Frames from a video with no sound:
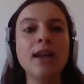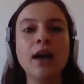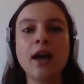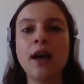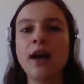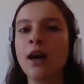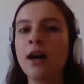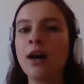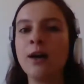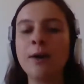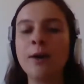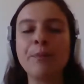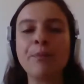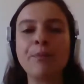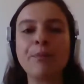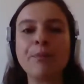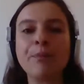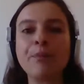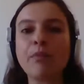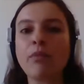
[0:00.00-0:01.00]

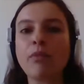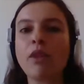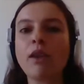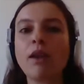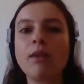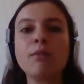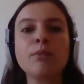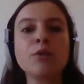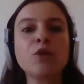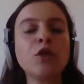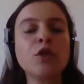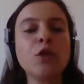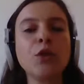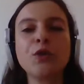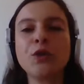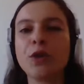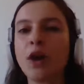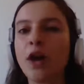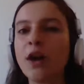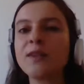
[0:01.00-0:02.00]
to go to
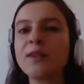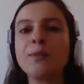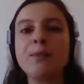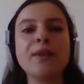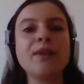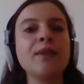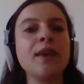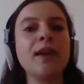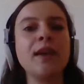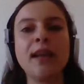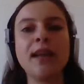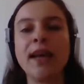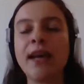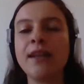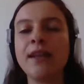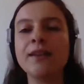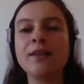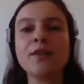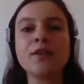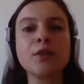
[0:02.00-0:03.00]
the hospital
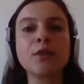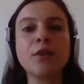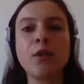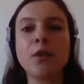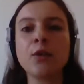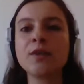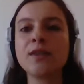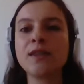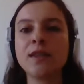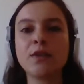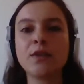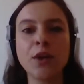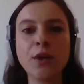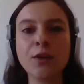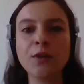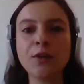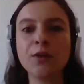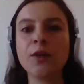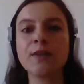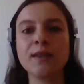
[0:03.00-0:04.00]
and go see
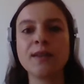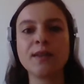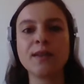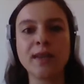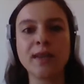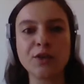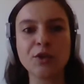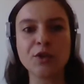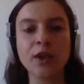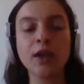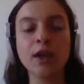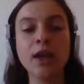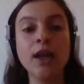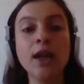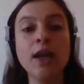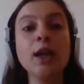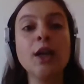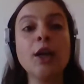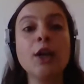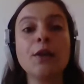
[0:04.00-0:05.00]
doctors, etc.
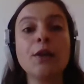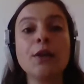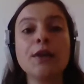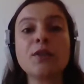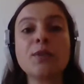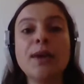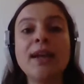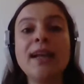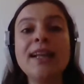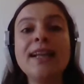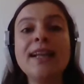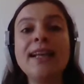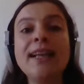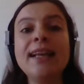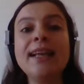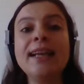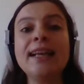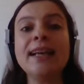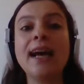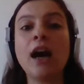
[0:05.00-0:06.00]
The
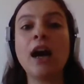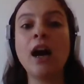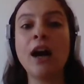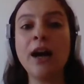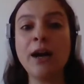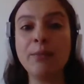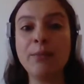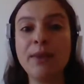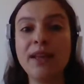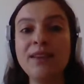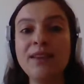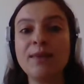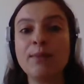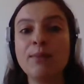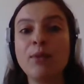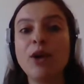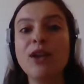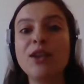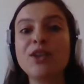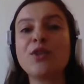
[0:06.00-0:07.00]
Israeli army
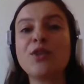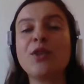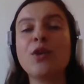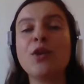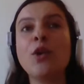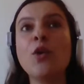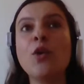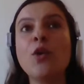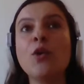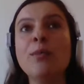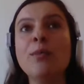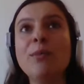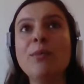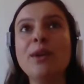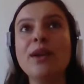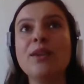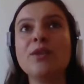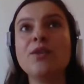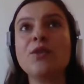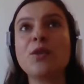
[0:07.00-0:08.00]
demolished the
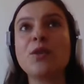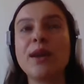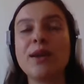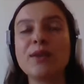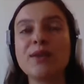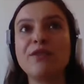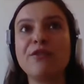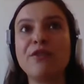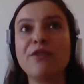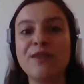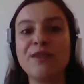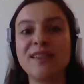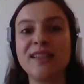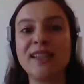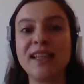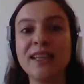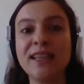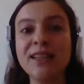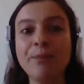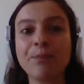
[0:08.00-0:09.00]
home in
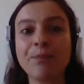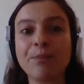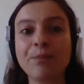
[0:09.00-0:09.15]
2015